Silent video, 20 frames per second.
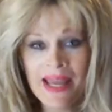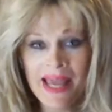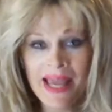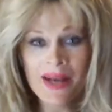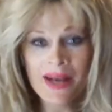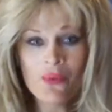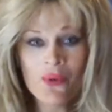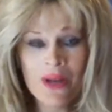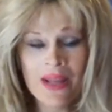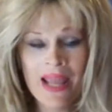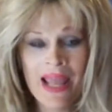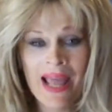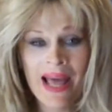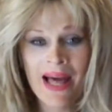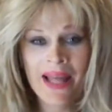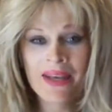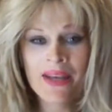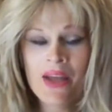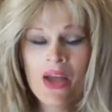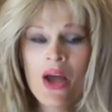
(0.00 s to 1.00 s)
of
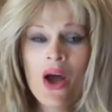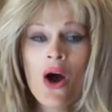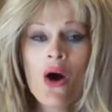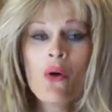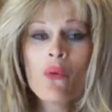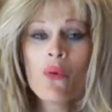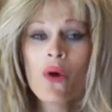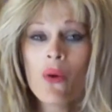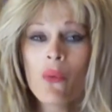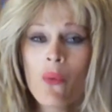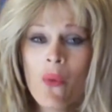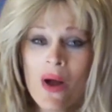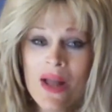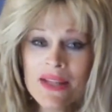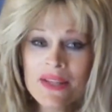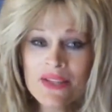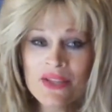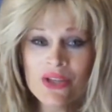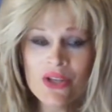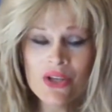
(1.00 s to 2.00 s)
Brienne. But
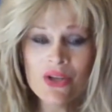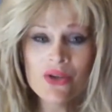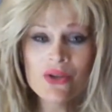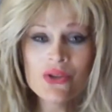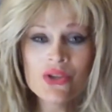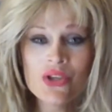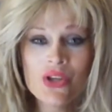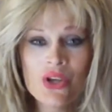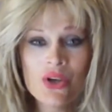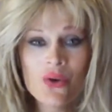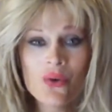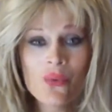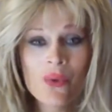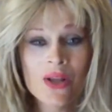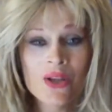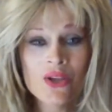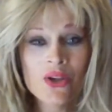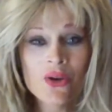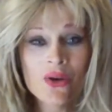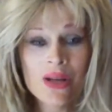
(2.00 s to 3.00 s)
what do you do
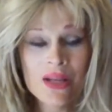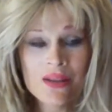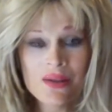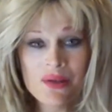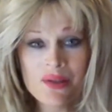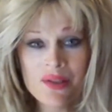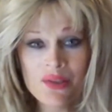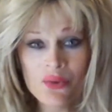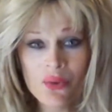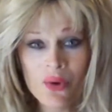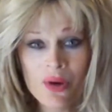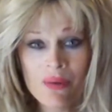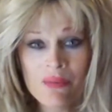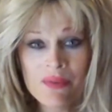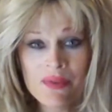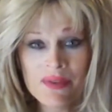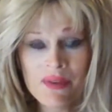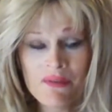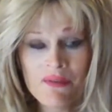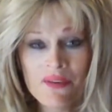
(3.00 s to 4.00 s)
when you're in the
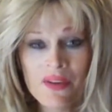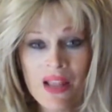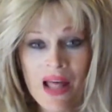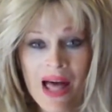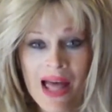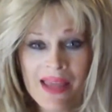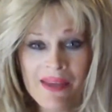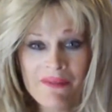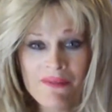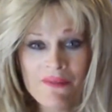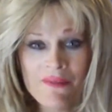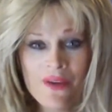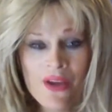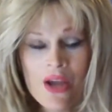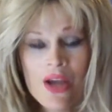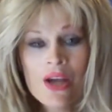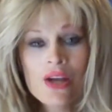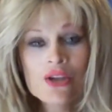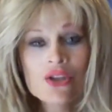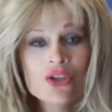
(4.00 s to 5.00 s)
storms of life?
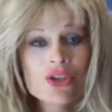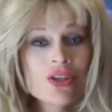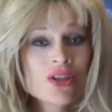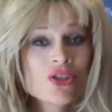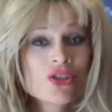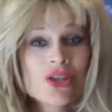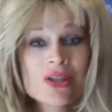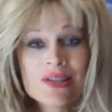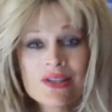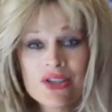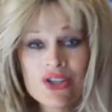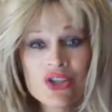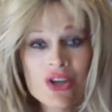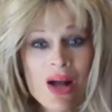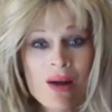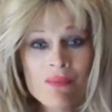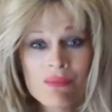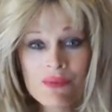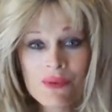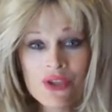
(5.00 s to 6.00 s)
Do you just
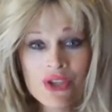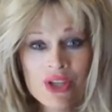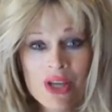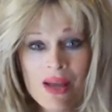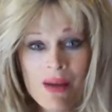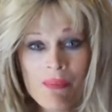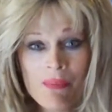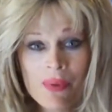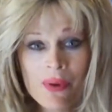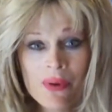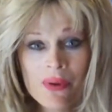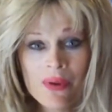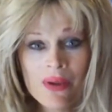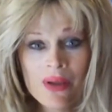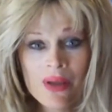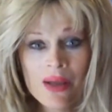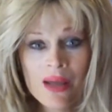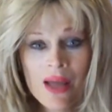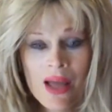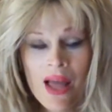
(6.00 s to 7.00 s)
jump ship?
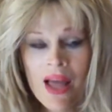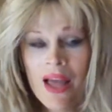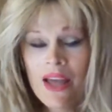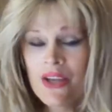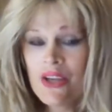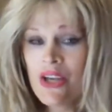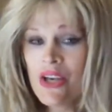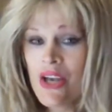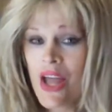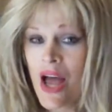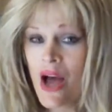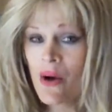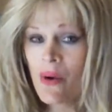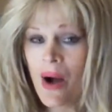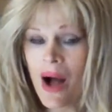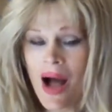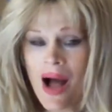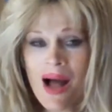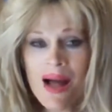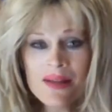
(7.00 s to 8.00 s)
You know,
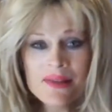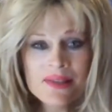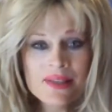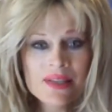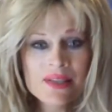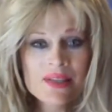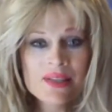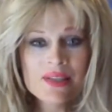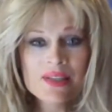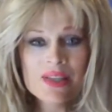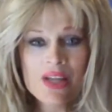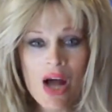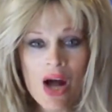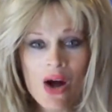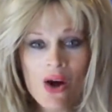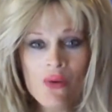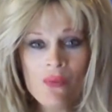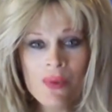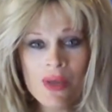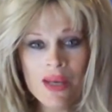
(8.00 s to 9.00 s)
I see
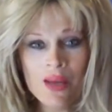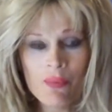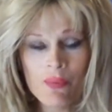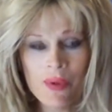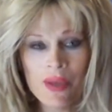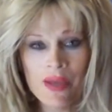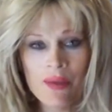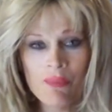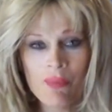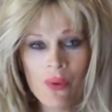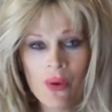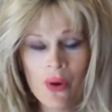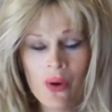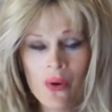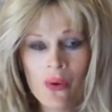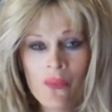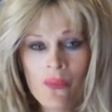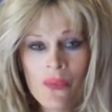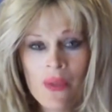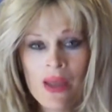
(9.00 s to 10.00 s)
so many people